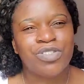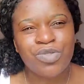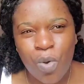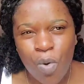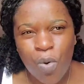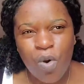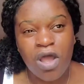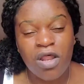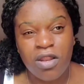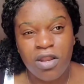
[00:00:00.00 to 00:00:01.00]
The line was
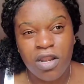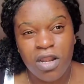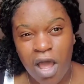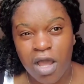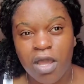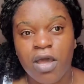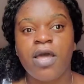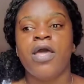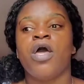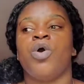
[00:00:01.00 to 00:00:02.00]
so
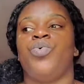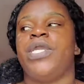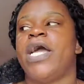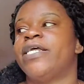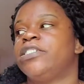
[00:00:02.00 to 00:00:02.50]
long.